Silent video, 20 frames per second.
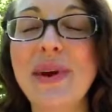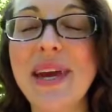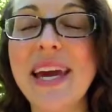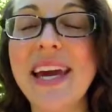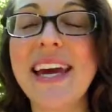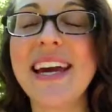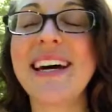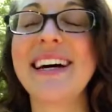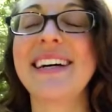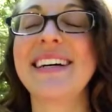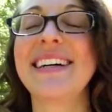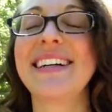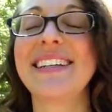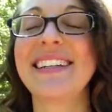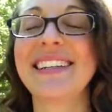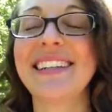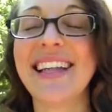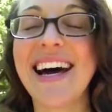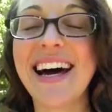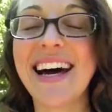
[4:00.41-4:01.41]
be
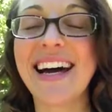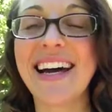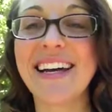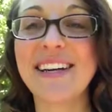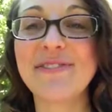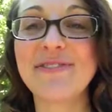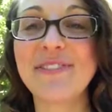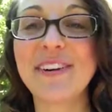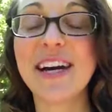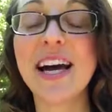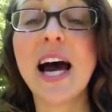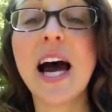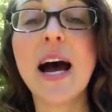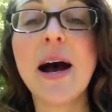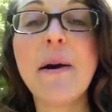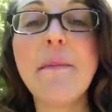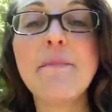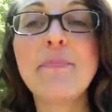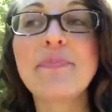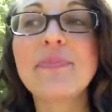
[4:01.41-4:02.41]
alive.
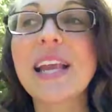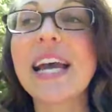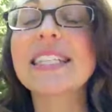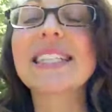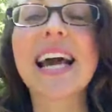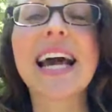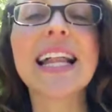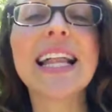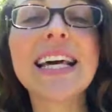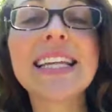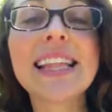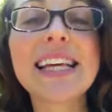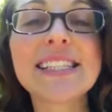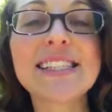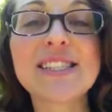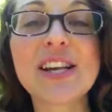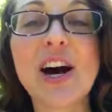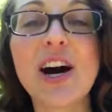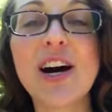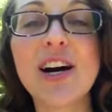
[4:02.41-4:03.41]
It's kind of like that
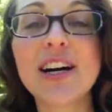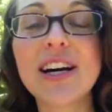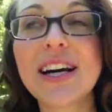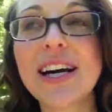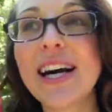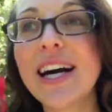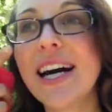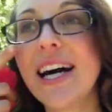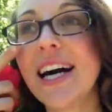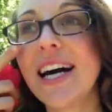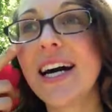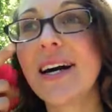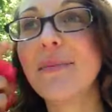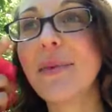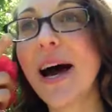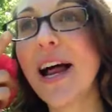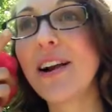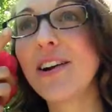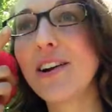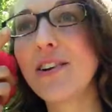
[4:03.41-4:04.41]
song,
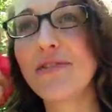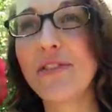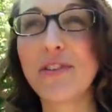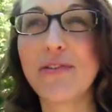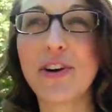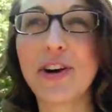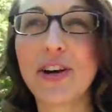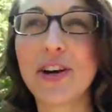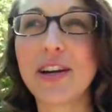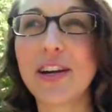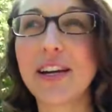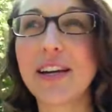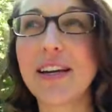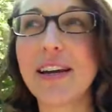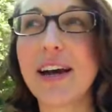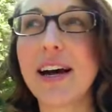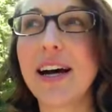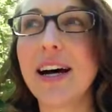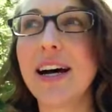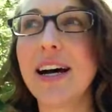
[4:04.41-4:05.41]
I don't know if you've heard it,
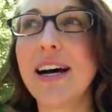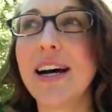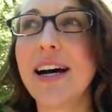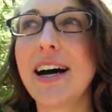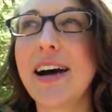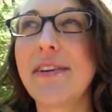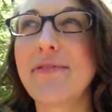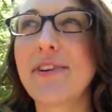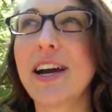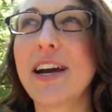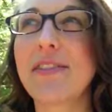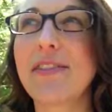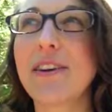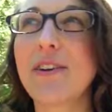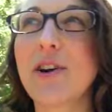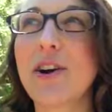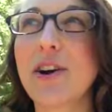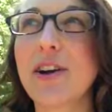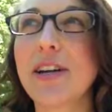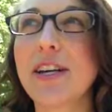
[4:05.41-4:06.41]
I forgot
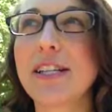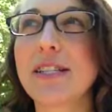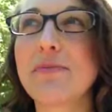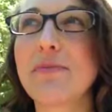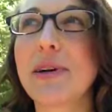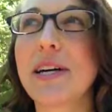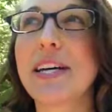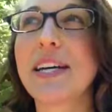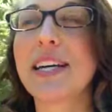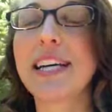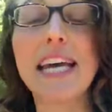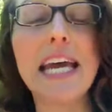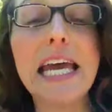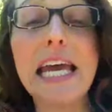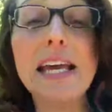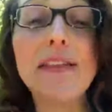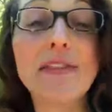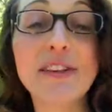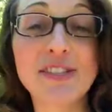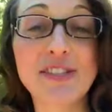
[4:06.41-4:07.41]
the artist, but
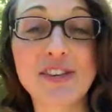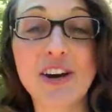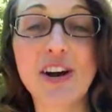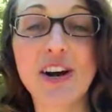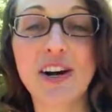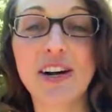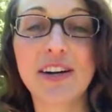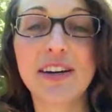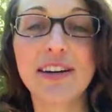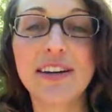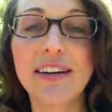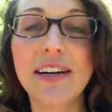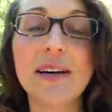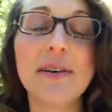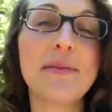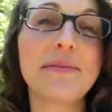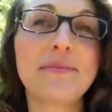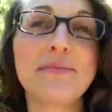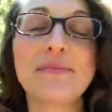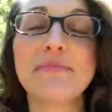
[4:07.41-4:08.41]
in the song,
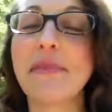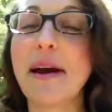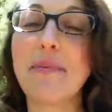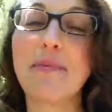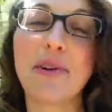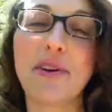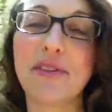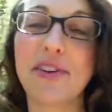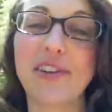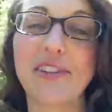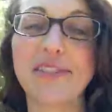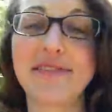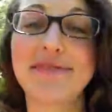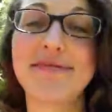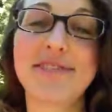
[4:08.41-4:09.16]
my brother